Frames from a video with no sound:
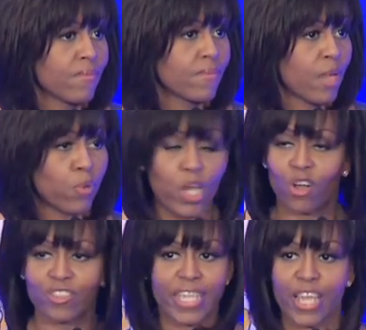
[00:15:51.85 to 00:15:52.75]
And we
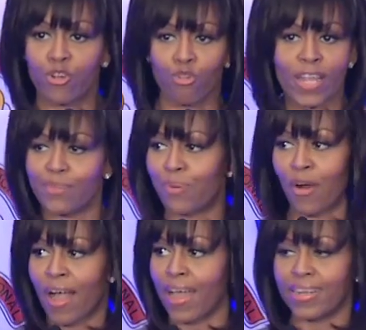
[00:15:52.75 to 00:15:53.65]
all take great
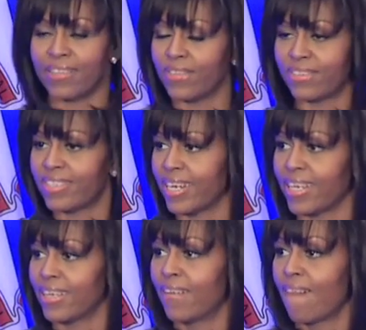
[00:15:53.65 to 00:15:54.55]
pride in this
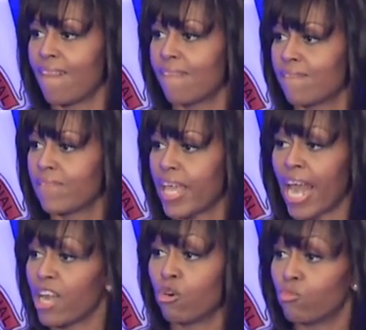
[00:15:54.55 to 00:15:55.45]
city. And
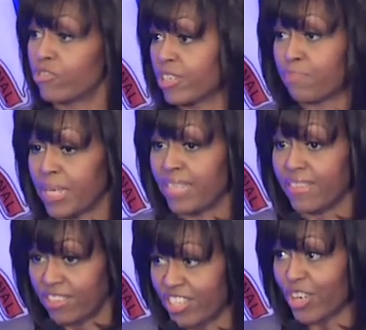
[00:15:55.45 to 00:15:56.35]
I don't just mean
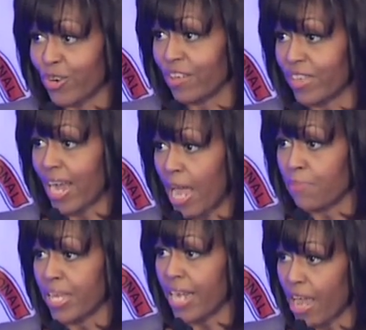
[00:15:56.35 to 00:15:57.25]
the center of it. I
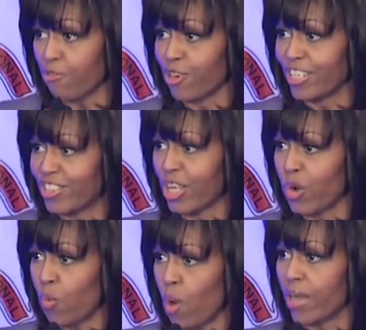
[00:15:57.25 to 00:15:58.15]
mean every
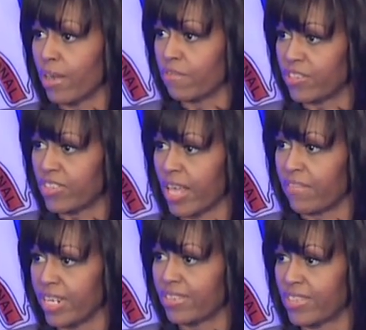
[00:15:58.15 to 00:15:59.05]
single one of the
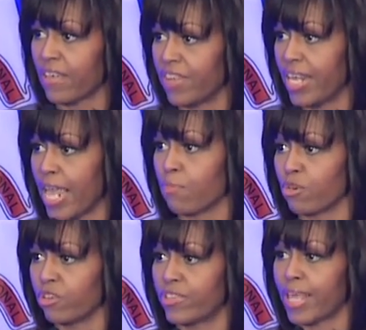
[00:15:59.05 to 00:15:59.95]
77
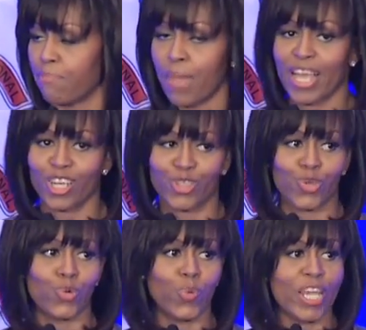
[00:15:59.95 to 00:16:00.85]
neighborhoods that make us
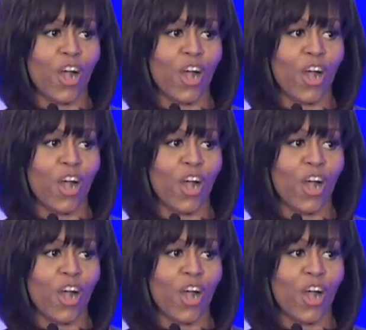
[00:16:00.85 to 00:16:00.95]
who we